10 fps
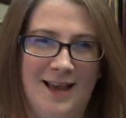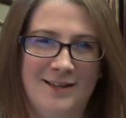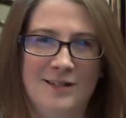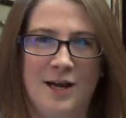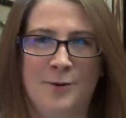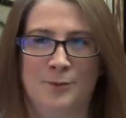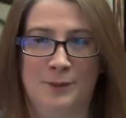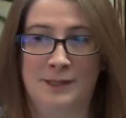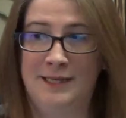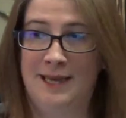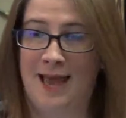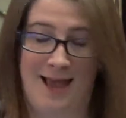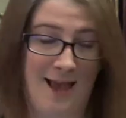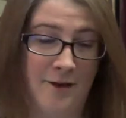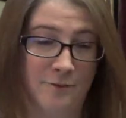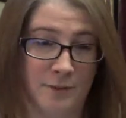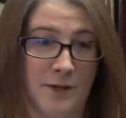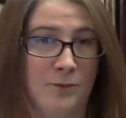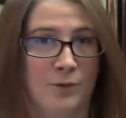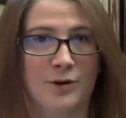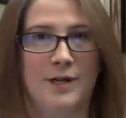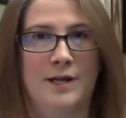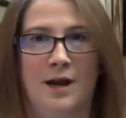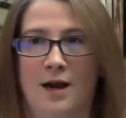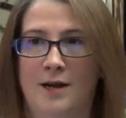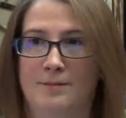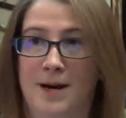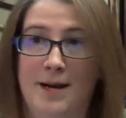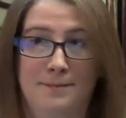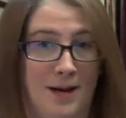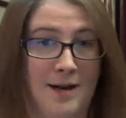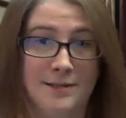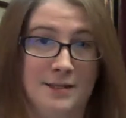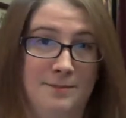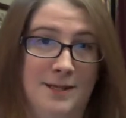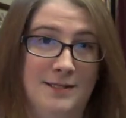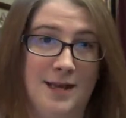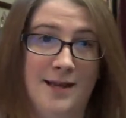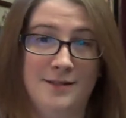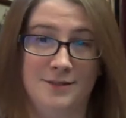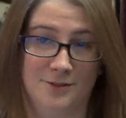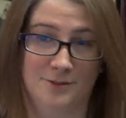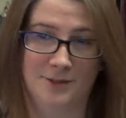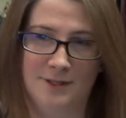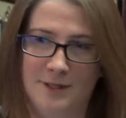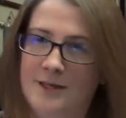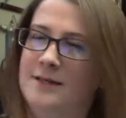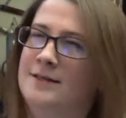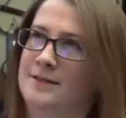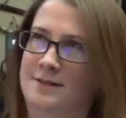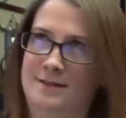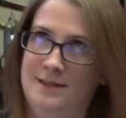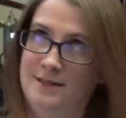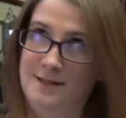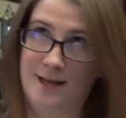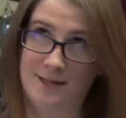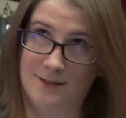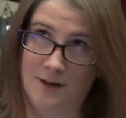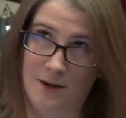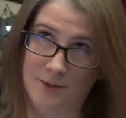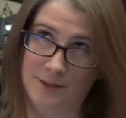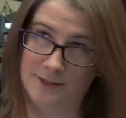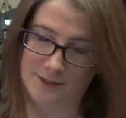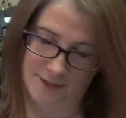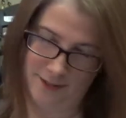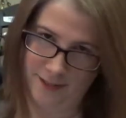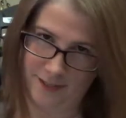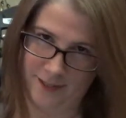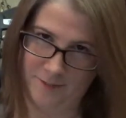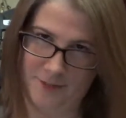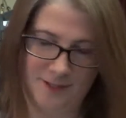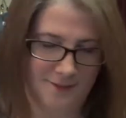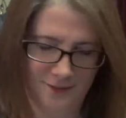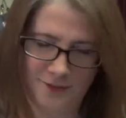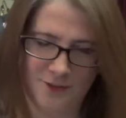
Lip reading: And I really have been working on my positive mental attitude. Not always succeeding, but